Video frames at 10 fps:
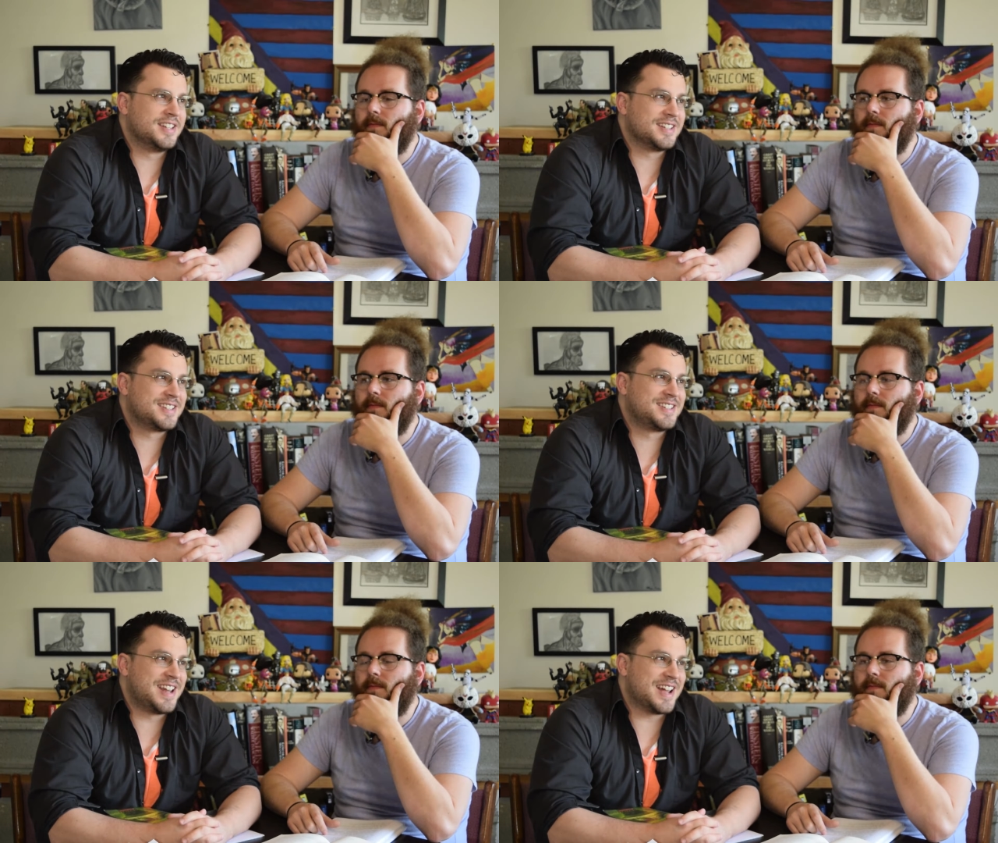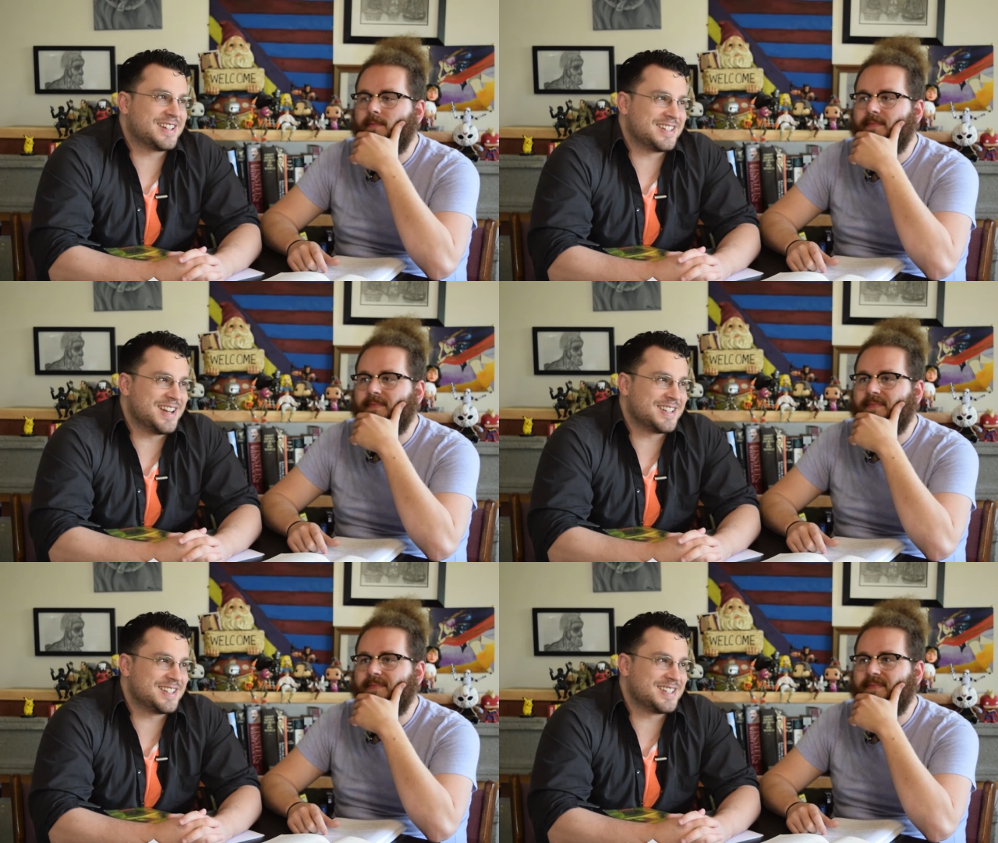Speaker 1: this text
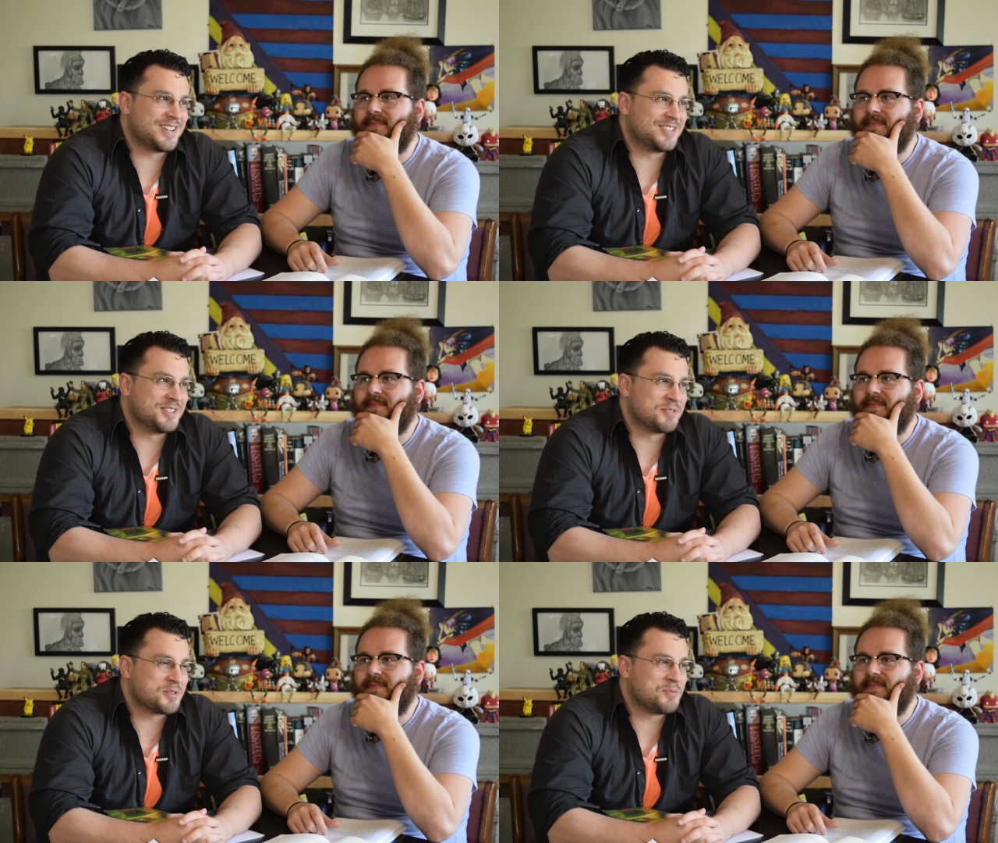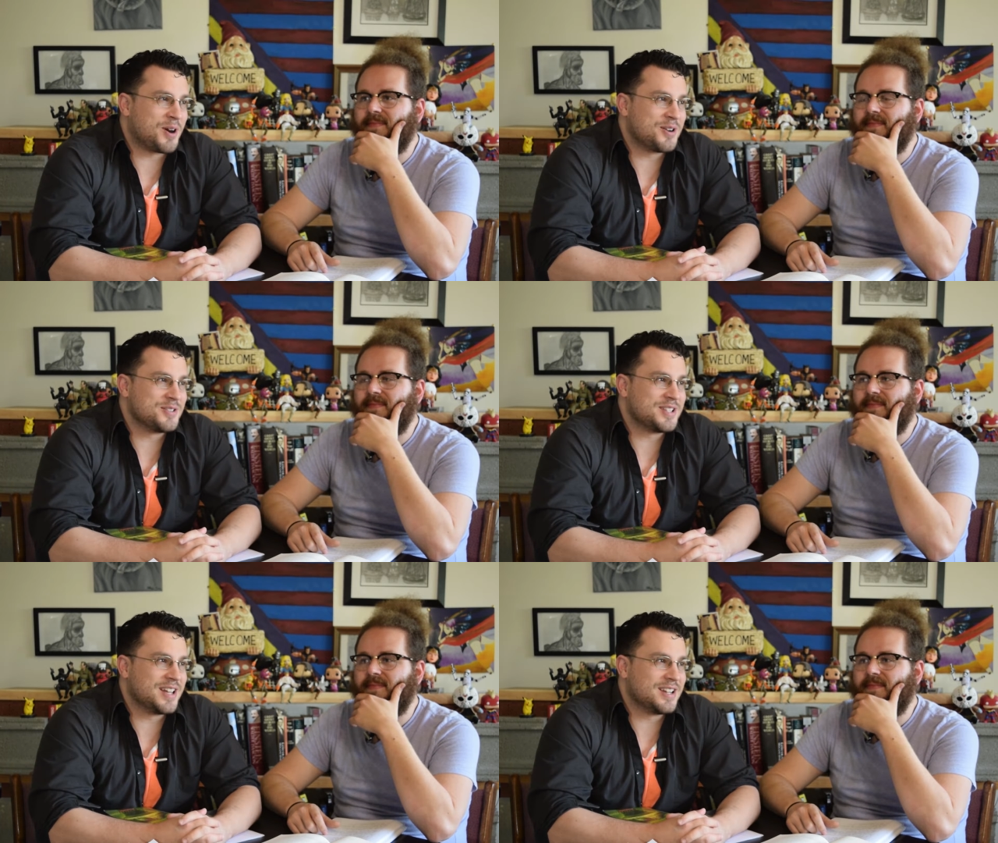necessarily
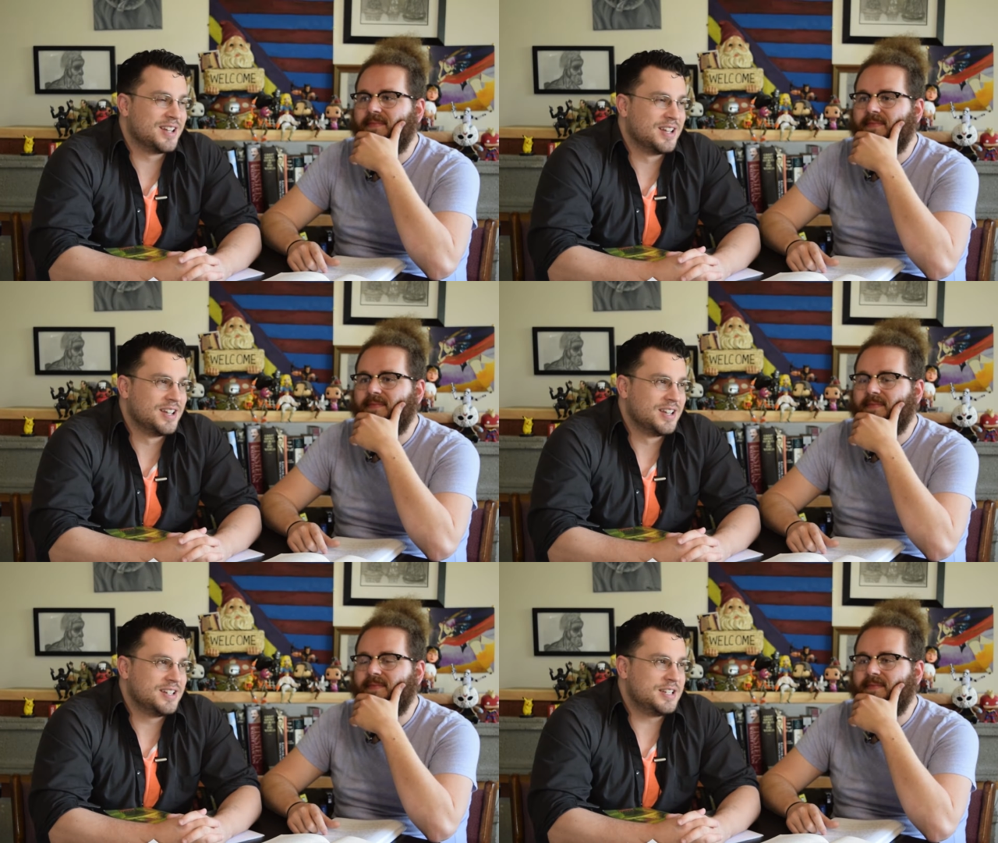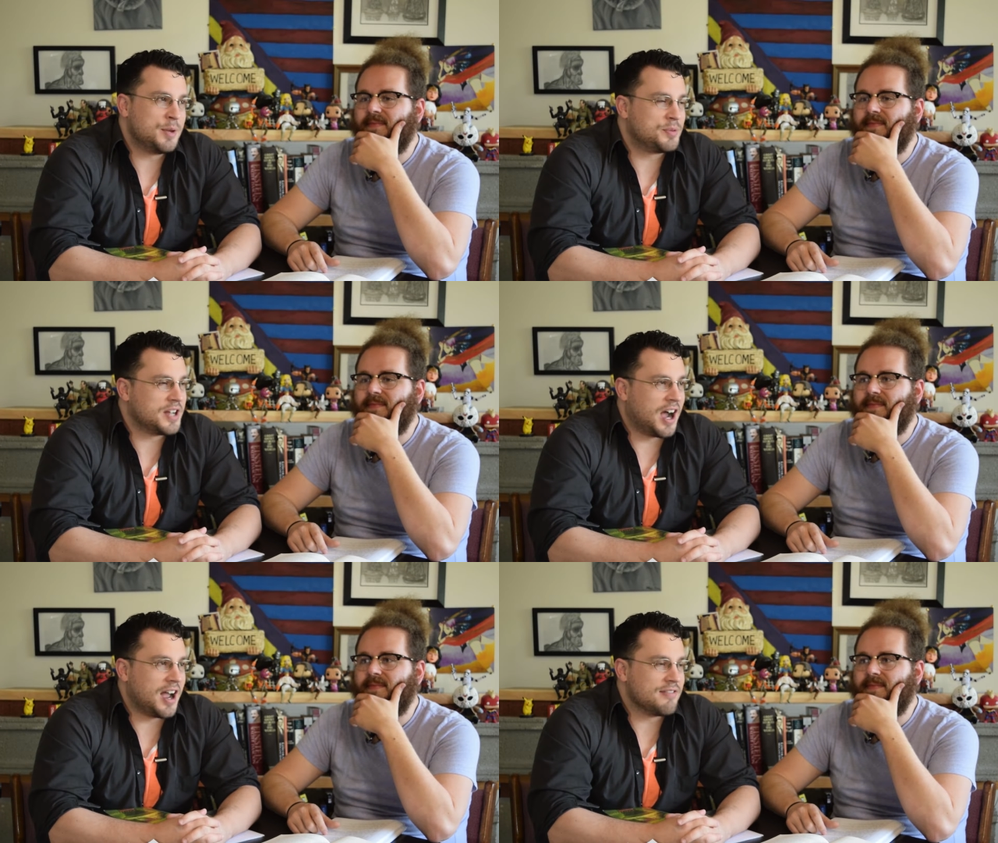requires that deep
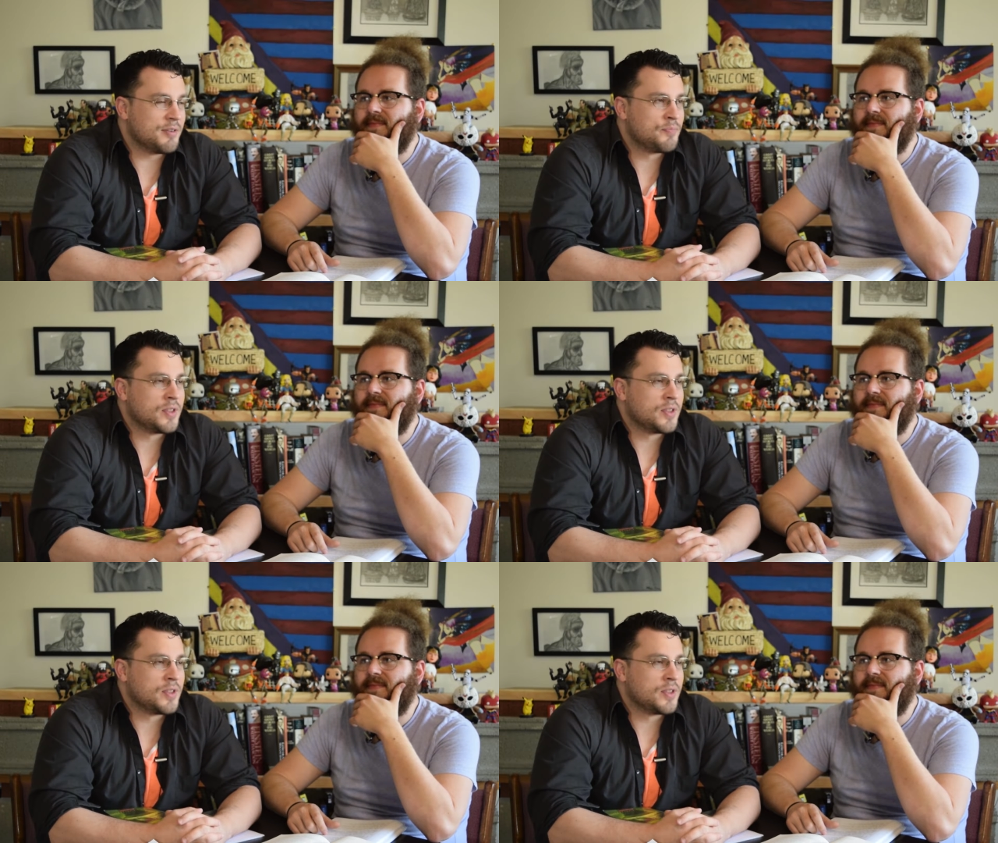dive,